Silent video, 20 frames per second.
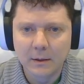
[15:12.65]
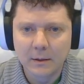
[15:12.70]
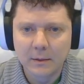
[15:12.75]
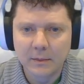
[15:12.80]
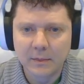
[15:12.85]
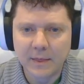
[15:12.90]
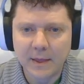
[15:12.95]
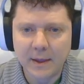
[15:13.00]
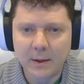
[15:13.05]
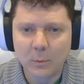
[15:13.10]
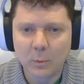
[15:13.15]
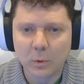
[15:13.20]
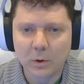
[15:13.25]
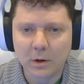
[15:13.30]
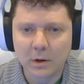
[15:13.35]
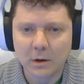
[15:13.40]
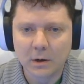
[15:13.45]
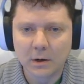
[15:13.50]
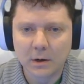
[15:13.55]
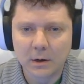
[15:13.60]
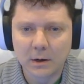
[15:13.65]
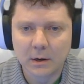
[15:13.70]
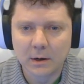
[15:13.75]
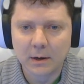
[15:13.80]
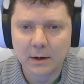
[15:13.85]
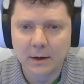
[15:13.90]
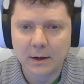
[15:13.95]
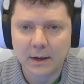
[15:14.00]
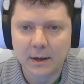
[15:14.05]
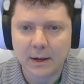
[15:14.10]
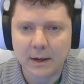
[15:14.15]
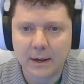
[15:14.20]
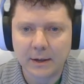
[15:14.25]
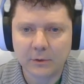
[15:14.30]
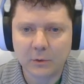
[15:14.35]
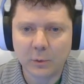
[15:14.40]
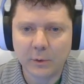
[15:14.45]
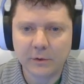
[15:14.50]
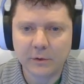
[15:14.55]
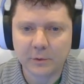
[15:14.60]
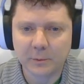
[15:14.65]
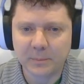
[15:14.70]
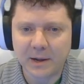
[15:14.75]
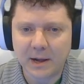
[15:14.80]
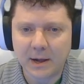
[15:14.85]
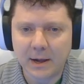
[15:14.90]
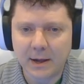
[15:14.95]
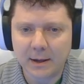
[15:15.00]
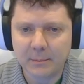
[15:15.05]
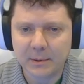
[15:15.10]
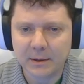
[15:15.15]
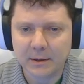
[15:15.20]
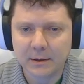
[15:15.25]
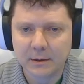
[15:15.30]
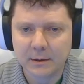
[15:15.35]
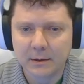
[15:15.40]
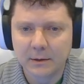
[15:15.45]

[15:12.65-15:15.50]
They were Toys for Bob,